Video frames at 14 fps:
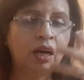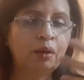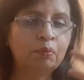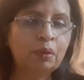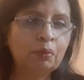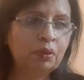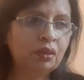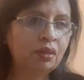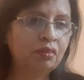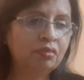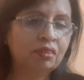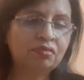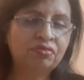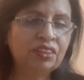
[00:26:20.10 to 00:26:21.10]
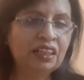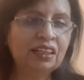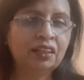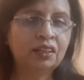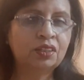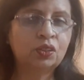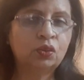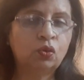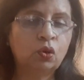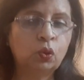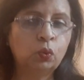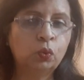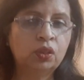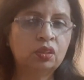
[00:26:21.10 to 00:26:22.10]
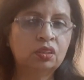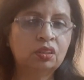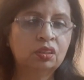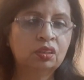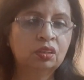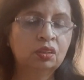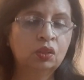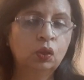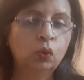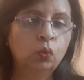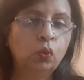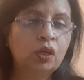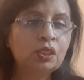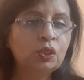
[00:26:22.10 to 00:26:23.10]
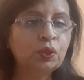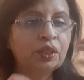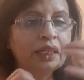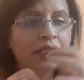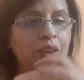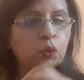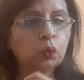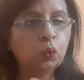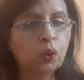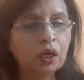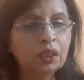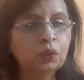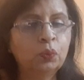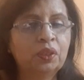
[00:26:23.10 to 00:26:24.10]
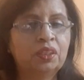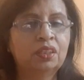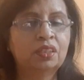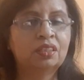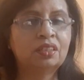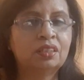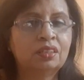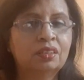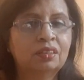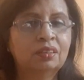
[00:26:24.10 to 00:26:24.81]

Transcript: maybe even feeling is a wrong word. Once you get to one with it,